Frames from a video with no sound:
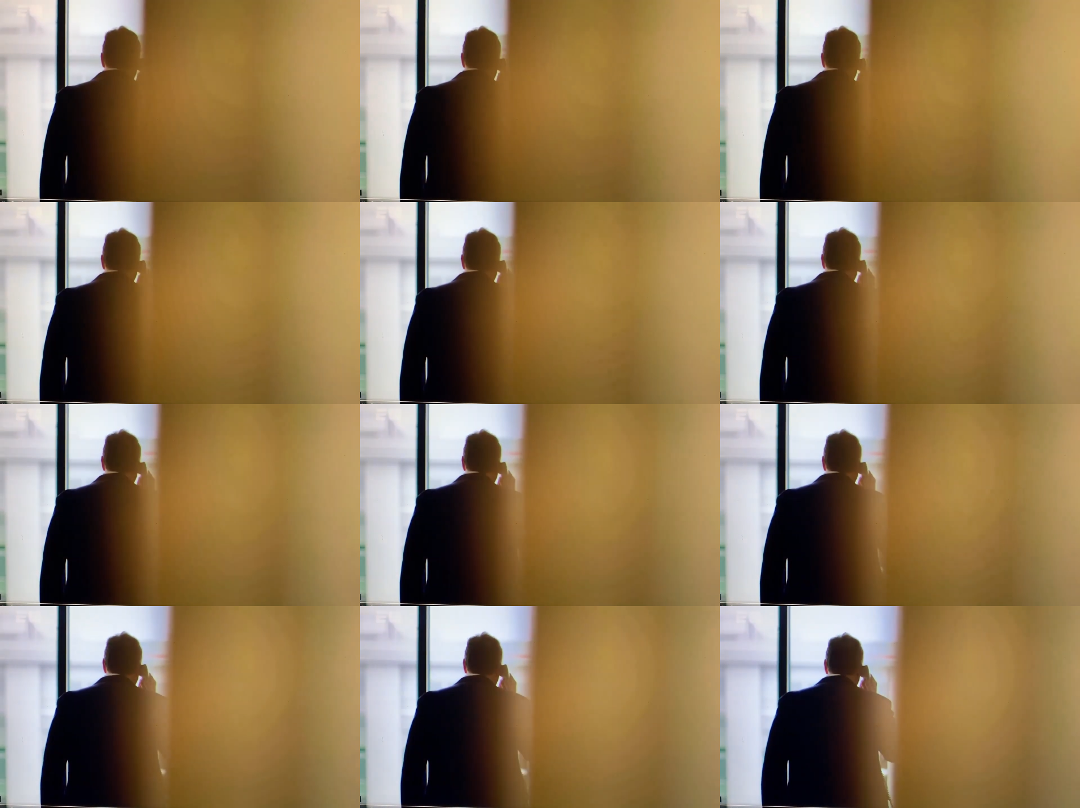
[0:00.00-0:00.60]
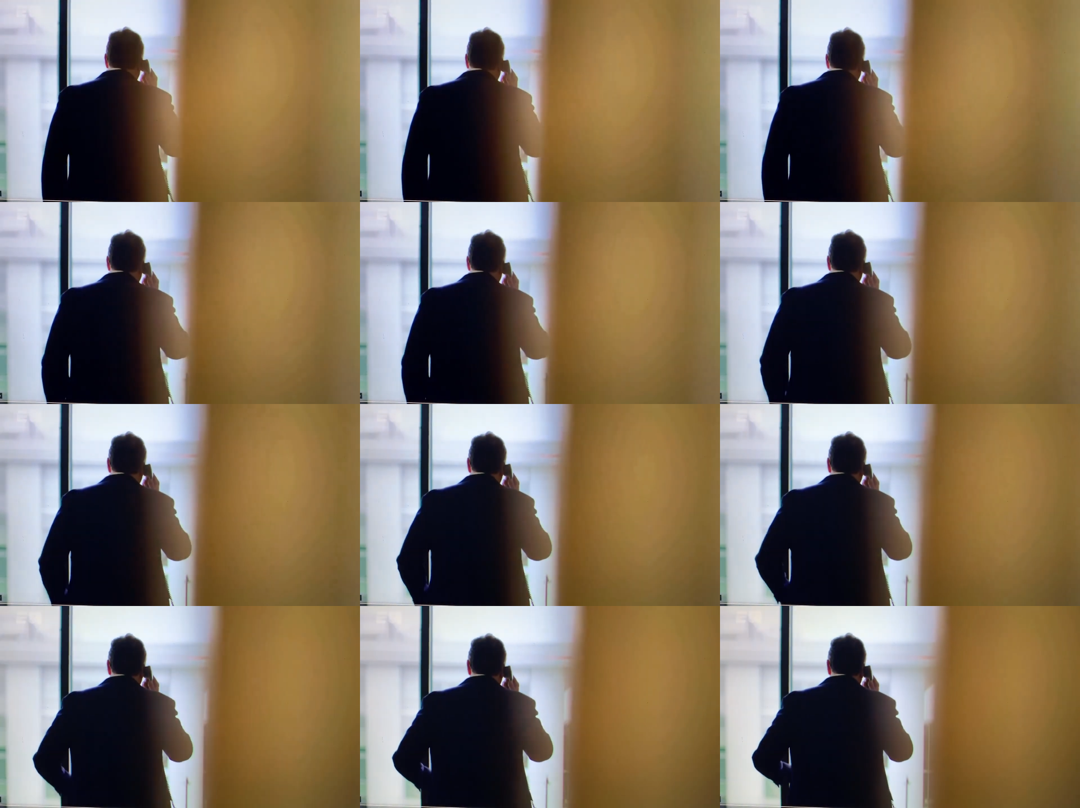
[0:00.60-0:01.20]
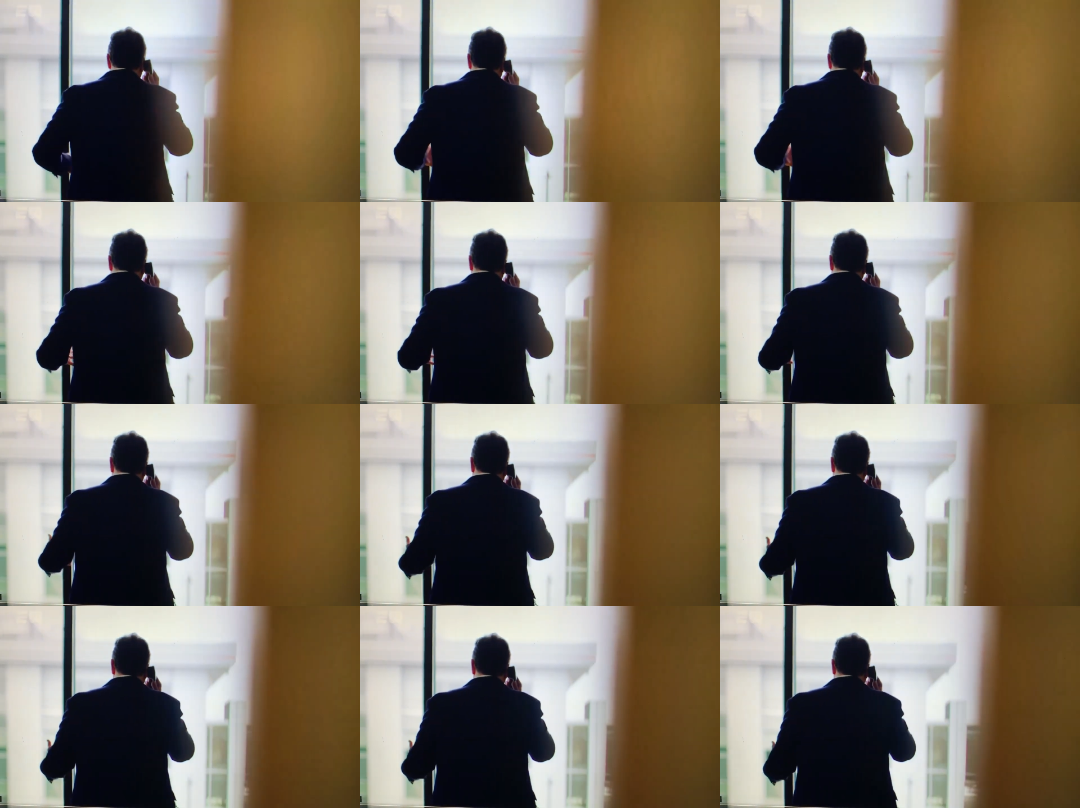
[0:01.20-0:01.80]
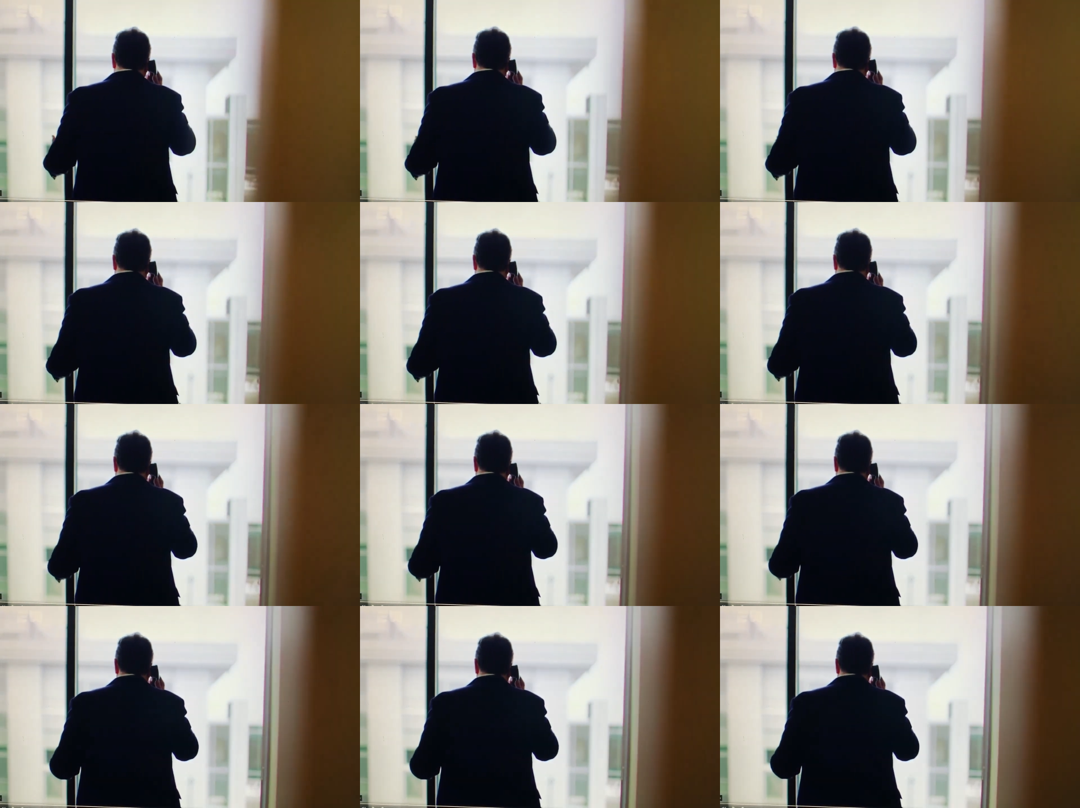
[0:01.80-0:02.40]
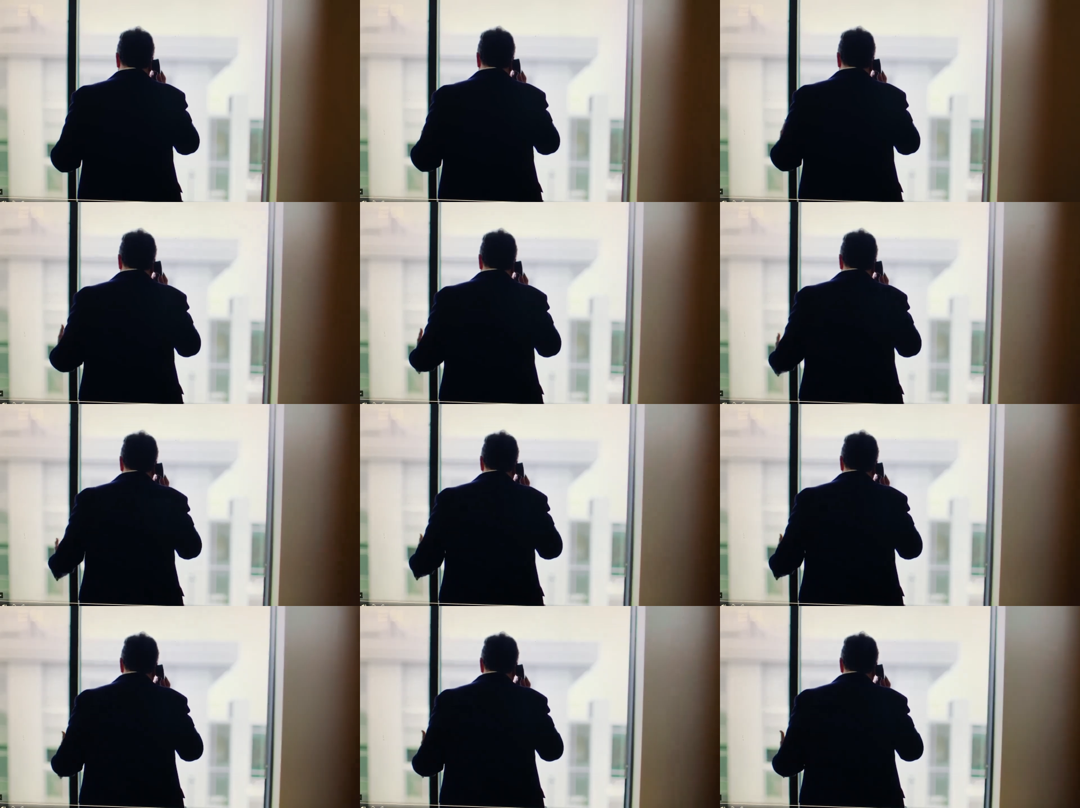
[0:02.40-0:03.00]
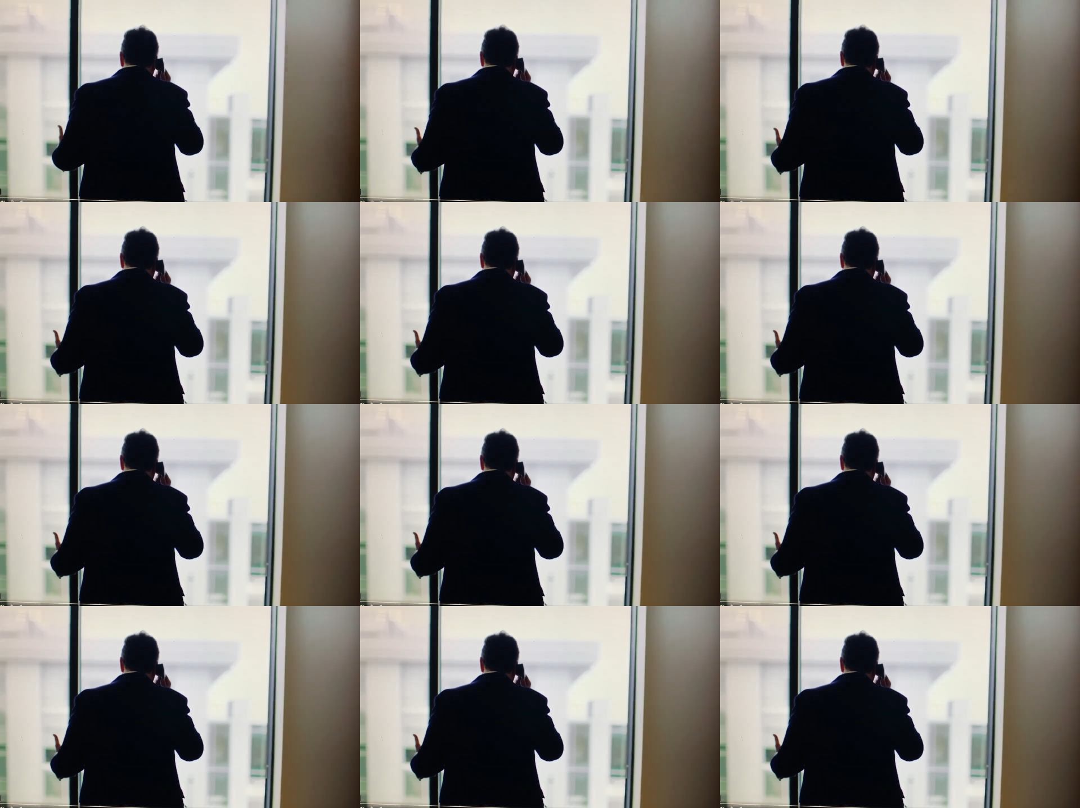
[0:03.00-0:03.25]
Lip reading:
No face is visible, so there are no lips to read.